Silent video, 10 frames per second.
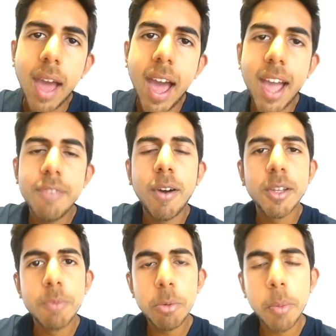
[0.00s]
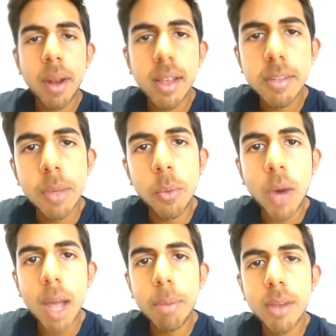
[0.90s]
hey folks, people have been asking me
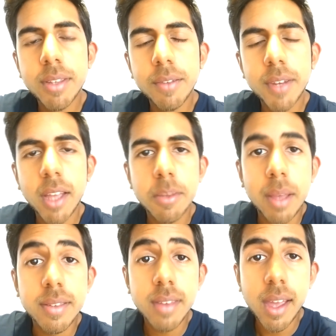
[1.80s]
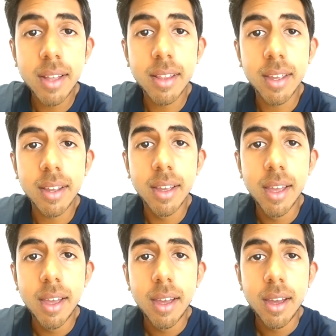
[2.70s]
why I'm posting videos about cycling
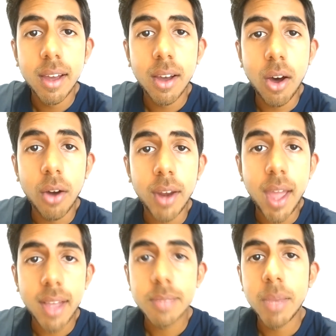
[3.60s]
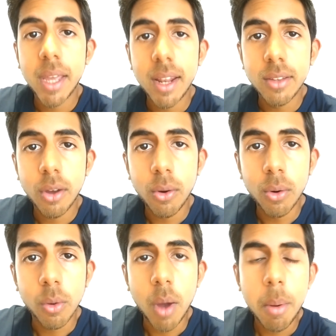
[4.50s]
on
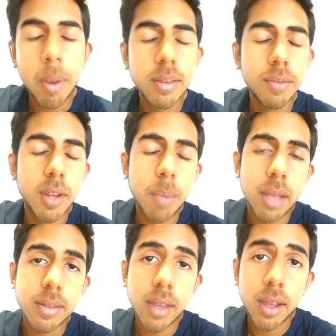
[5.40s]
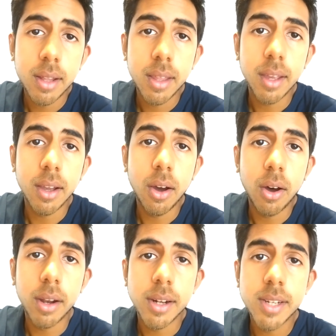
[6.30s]
eczemahealing.org. Why am I posting a video about cycling
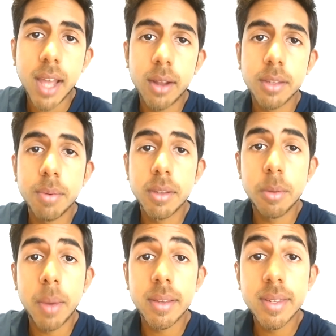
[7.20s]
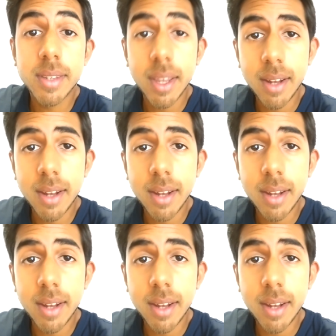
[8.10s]
on a channel that's supposed to be about skin